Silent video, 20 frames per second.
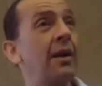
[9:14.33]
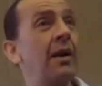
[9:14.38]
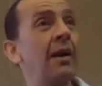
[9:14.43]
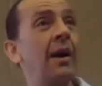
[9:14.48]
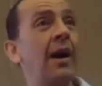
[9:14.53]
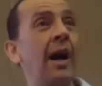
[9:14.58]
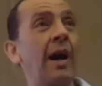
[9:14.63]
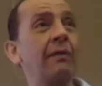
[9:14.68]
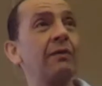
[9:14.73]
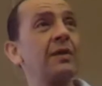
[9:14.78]

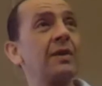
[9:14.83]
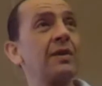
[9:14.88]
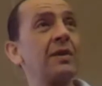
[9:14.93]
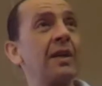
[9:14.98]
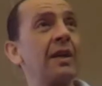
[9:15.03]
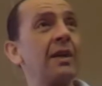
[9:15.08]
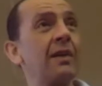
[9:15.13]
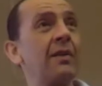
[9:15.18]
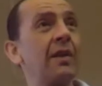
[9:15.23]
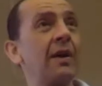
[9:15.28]
I have to
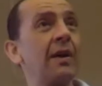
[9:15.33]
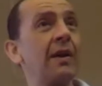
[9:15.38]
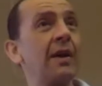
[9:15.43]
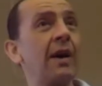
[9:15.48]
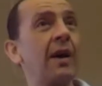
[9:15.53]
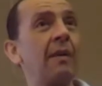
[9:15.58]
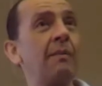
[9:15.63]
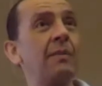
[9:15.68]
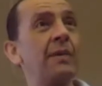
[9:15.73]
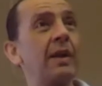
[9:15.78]
say that
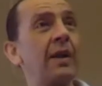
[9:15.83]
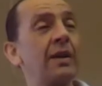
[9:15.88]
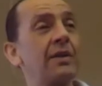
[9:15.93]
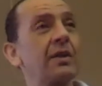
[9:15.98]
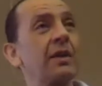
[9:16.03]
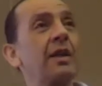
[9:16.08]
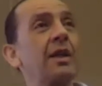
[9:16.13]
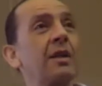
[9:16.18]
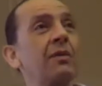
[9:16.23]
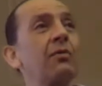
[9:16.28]
as a
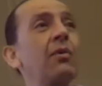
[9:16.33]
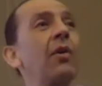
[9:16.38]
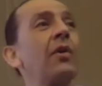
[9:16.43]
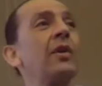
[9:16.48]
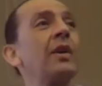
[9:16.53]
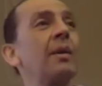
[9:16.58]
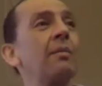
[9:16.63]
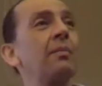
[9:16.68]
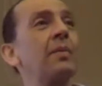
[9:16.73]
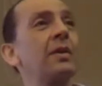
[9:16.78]
kid
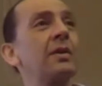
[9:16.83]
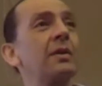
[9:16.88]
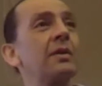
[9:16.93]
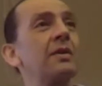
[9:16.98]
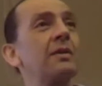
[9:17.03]
growing up in